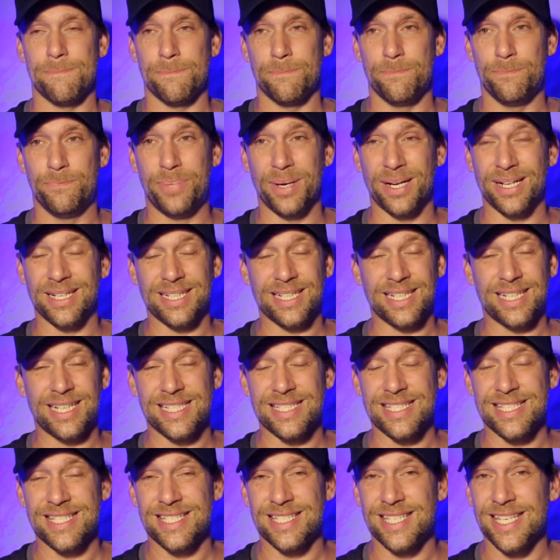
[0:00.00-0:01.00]
but
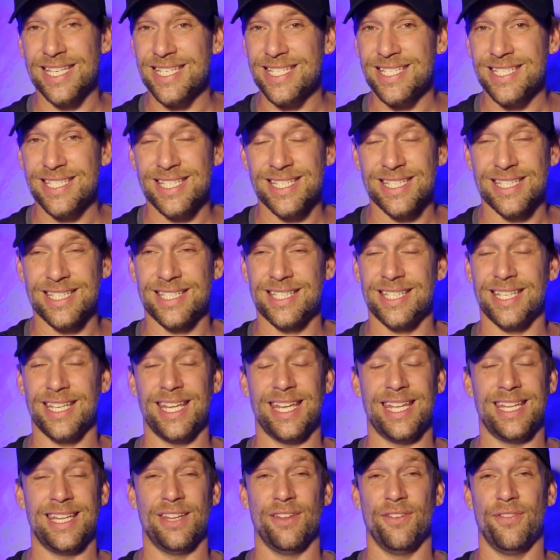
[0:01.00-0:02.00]
consistent
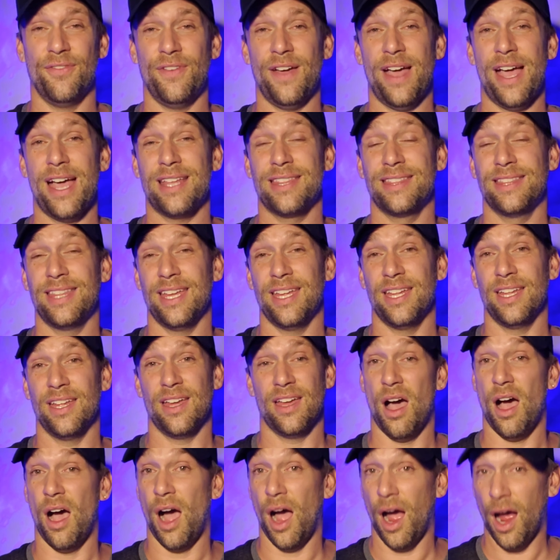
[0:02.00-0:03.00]
in the fact that
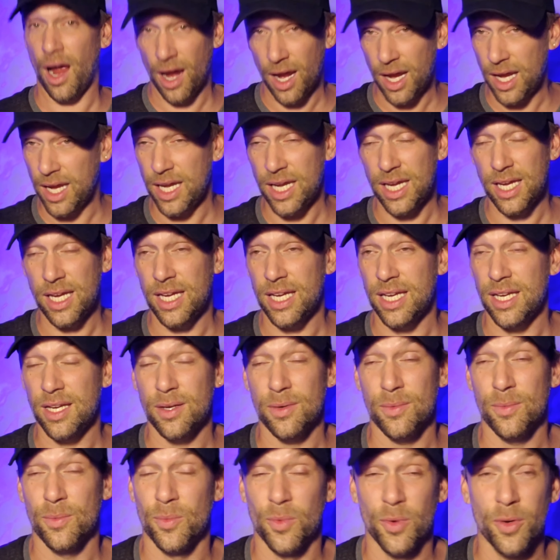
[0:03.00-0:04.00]

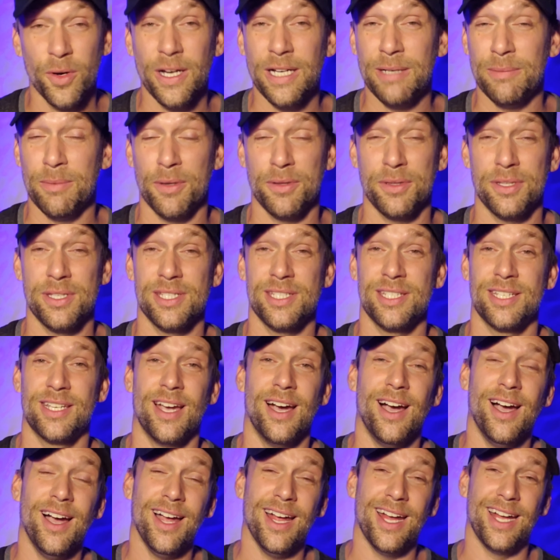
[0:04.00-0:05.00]
I'm worried about this
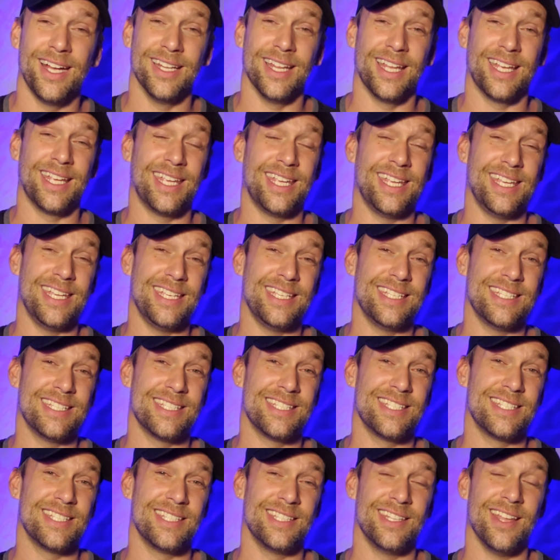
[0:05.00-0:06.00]
guy. Like, he's
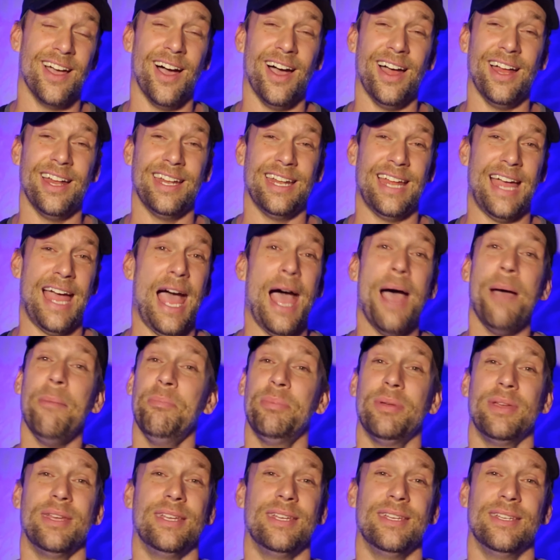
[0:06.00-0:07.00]
not
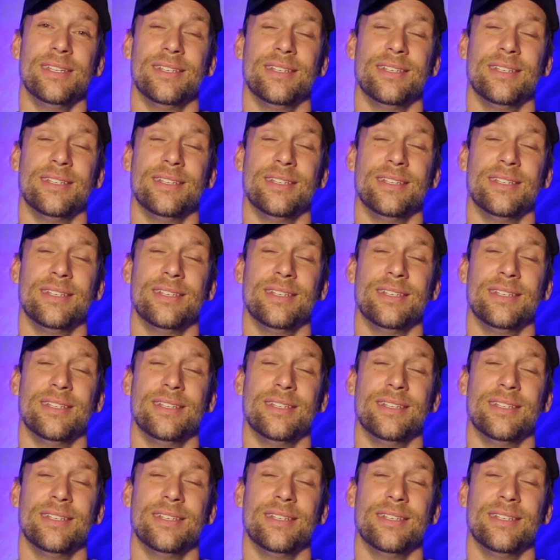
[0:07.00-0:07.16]
happy.